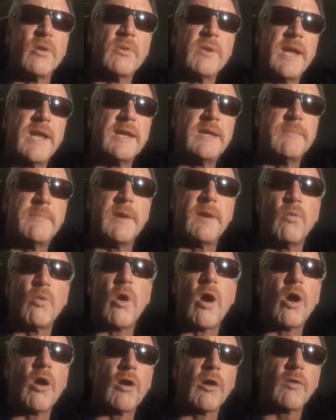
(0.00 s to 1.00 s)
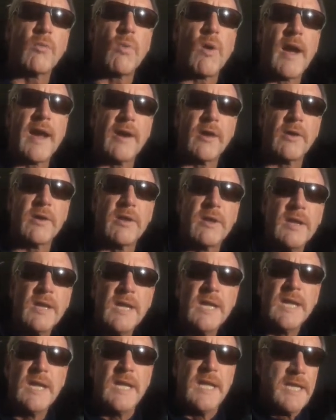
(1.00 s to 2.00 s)
they don't need to be hardwired.
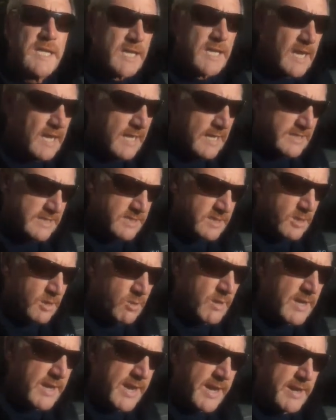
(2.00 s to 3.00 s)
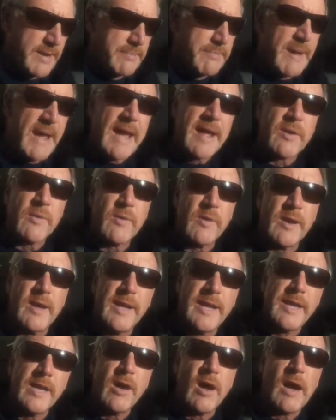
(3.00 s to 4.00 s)
So a
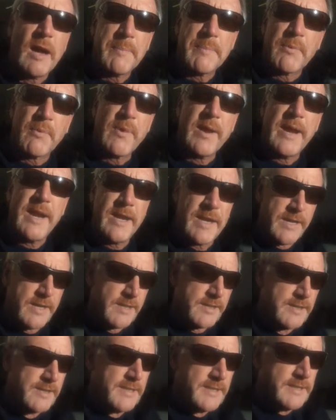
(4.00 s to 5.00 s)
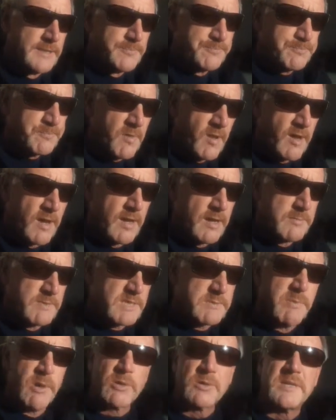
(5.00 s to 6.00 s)
battery-operated
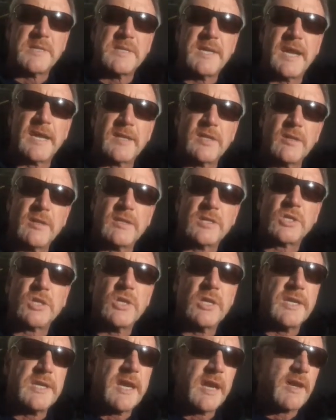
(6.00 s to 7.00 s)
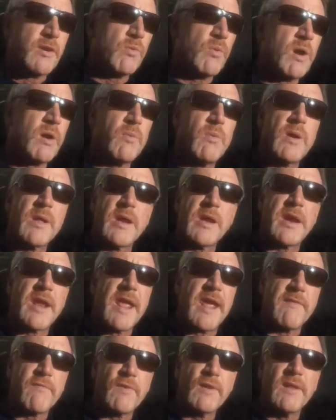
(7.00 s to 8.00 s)
smoke detector is good. Now, you want one on
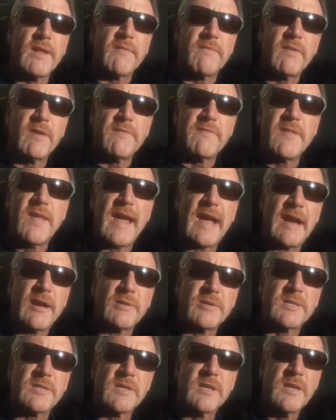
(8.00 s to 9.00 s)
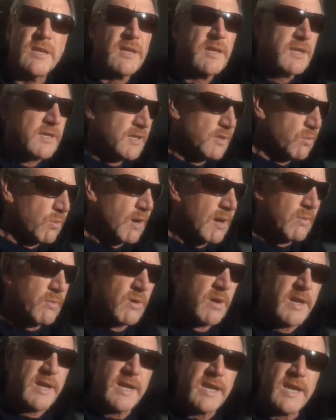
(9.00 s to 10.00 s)
every level of the house. You want
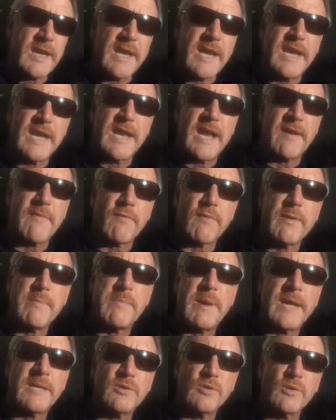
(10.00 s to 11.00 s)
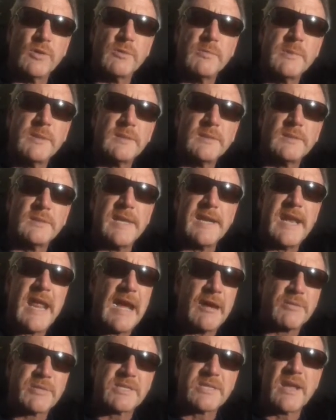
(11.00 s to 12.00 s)
one in every bedroom and
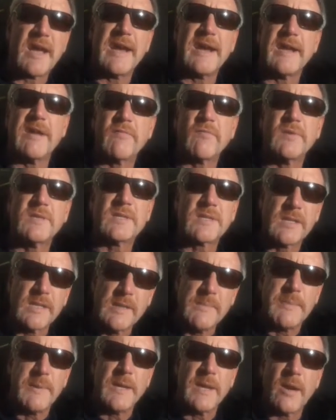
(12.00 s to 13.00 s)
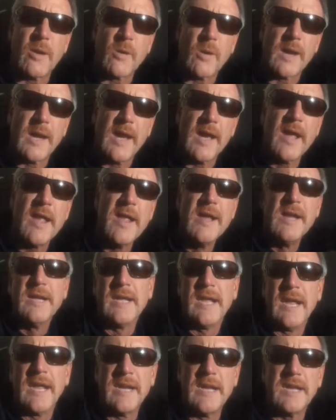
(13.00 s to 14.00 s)
outside every sleeping area,
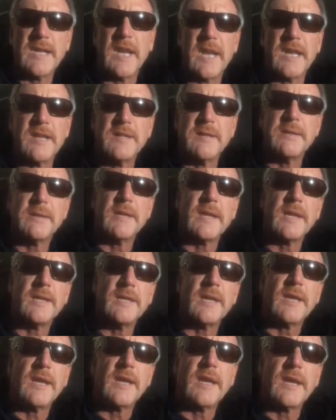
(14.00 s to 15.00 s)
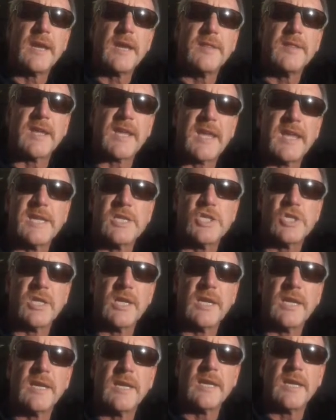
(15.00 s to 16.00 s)
and then in the
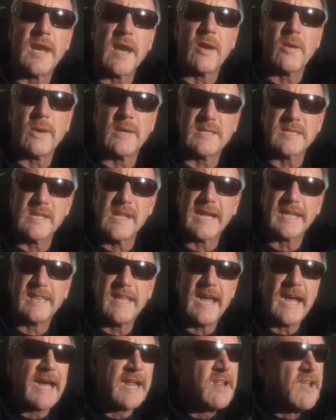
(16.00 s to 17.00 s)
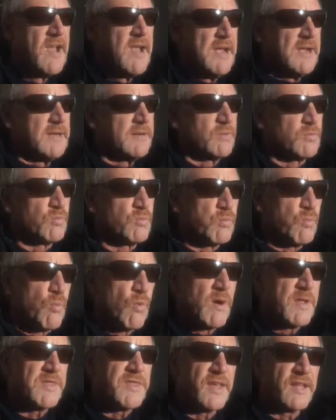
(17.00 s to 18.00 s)
kitchen and areas like that.
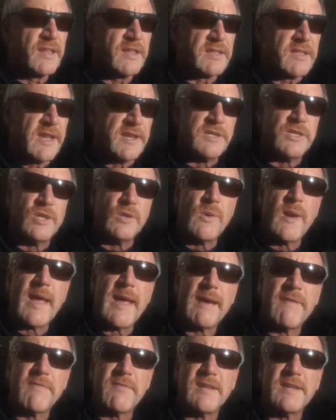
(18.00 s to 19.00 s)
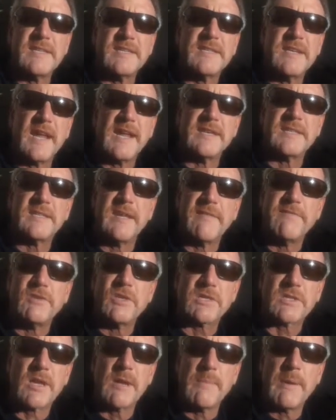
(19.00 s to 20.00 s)
One thing that they do have these days, they've
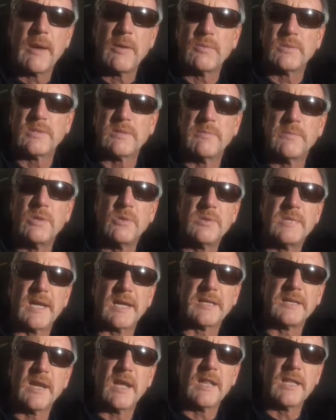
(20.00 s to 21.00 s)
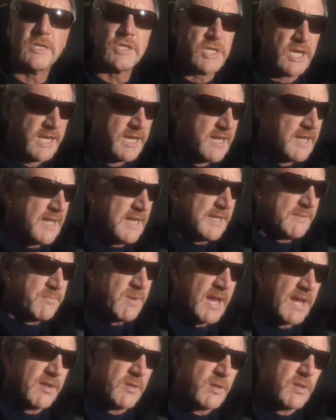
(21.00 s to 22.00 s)
just come out with some new technology,
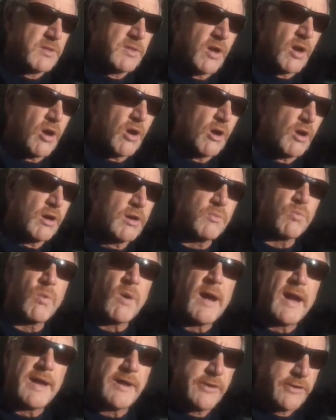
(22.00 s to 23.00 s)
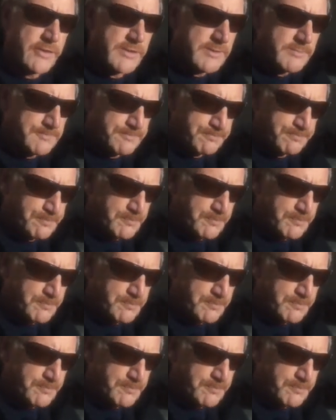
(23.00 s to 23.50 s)
and the hardwired,